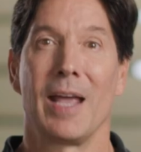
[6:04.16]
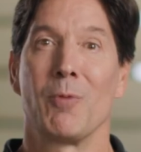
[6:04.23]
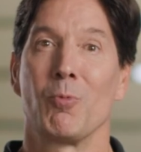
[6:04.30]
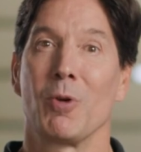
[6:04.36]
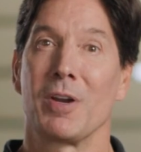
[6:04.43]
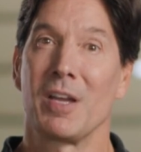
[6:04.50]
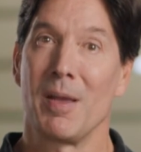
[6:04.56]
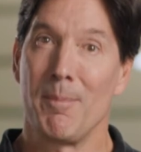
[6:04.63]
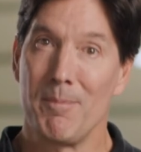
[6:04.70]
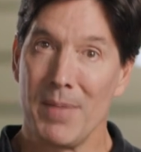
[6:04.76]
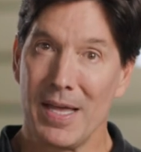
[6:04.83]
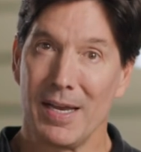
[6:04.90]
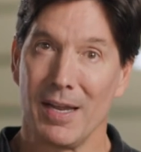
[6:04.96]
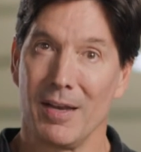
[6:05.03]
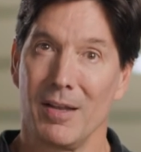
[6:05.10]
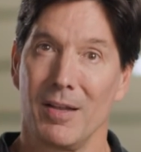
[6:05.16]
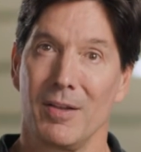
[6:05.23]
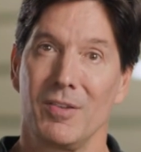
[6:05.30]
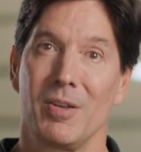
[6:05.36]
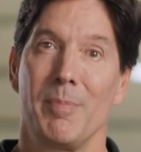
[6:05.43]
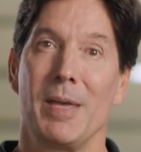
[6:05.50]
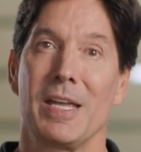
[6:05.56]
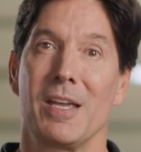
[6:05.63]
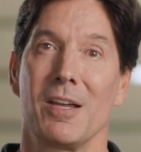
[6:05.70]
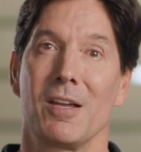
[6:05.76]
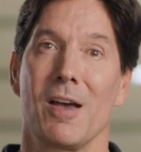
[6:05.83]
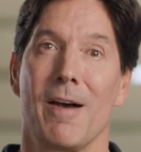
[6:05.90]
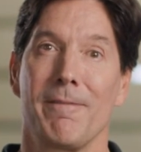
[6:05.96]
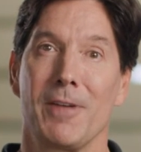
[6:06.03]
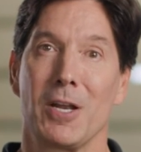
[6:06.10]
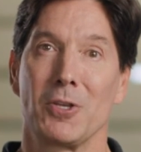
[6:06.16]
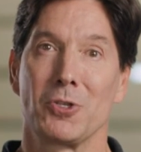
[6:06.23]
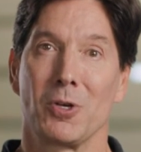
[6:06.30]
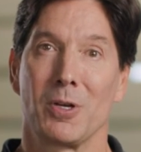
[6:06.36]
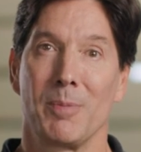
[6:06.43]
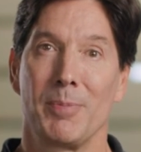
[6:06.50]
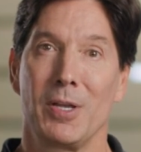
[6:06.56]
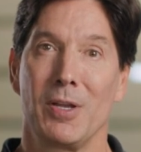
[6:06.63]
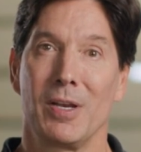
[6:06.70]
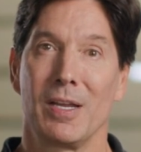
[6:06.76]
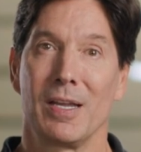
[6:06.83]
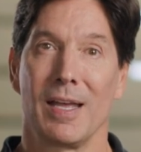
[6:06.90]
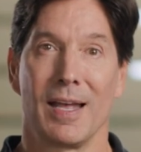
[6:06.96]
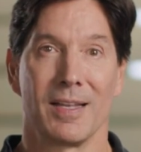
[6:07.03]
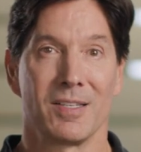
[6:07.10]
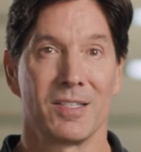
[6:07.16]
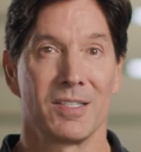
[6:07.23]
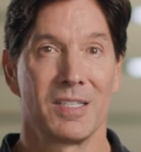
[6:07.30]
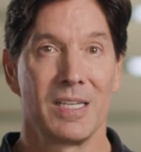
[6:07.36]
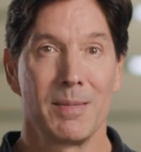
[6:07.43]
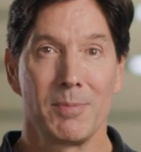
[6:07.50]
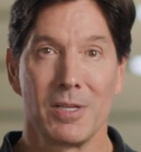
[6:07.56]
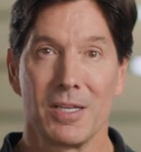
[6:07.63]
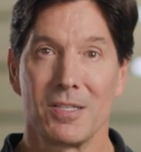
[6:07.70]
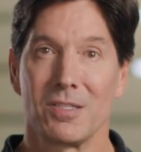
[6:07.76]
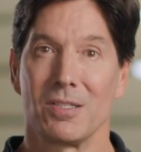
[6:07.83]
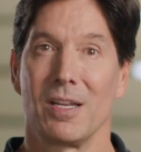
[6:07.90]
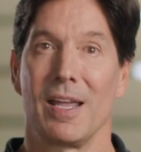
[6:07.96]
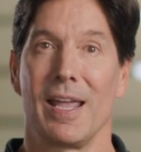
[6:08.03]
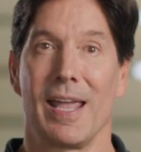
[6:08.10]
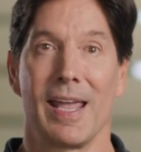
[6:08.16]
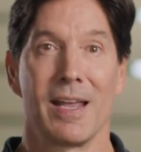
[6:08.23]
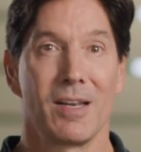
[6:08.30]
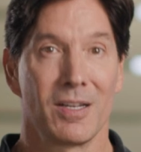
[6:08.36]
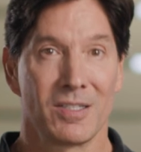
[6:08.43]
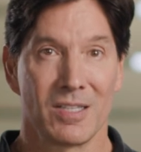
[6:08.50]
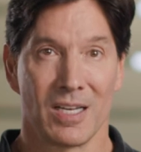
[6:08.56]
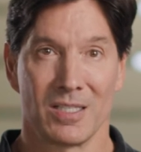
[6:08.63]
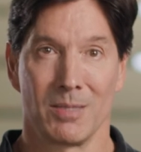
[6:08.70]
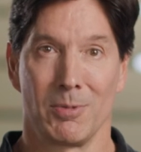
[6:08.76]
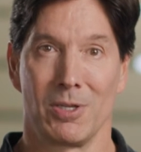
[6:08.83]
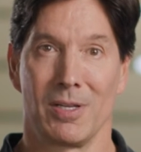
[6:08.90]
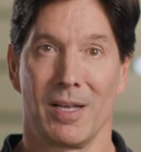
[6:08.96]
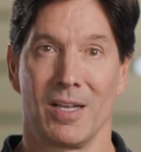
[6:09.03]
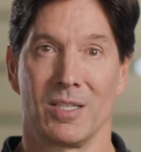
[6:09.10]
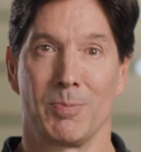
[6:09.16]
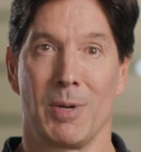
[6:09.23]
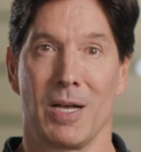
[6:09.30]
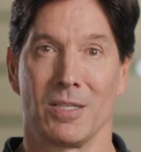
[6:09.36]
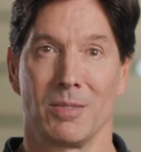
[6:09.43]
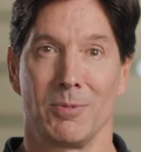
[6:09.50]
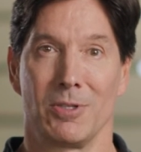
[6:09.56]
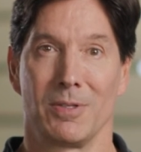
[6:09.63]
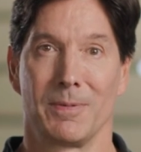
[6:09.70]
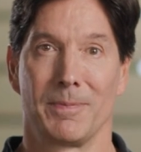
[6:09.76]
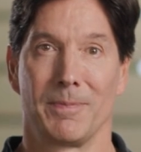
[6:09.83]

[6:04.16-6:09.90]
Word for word: And we're committed to making confidential computing as seamless and accessible as possible.